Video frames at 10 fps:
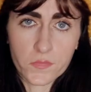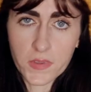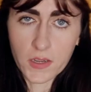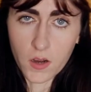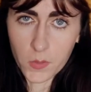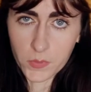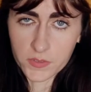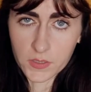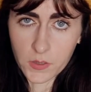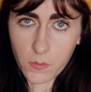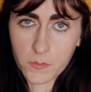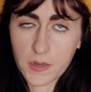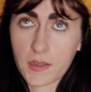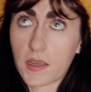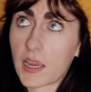to Harper's home,
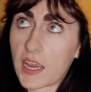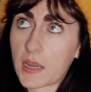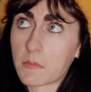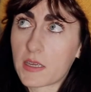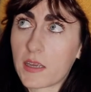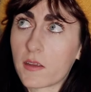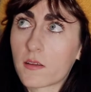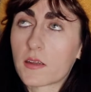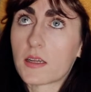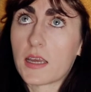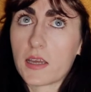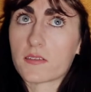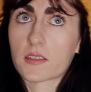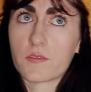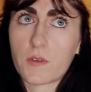Abby has
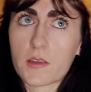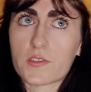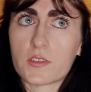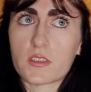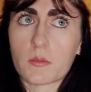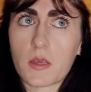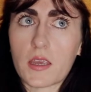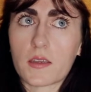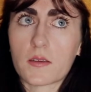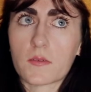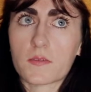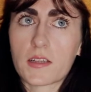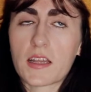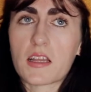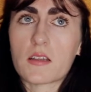a confession to make.
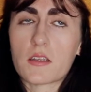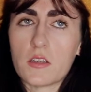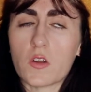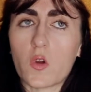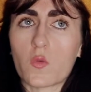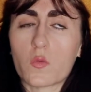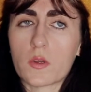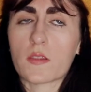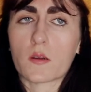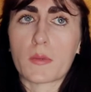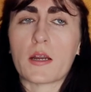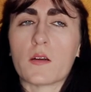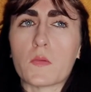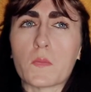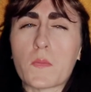You know, when they're
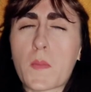about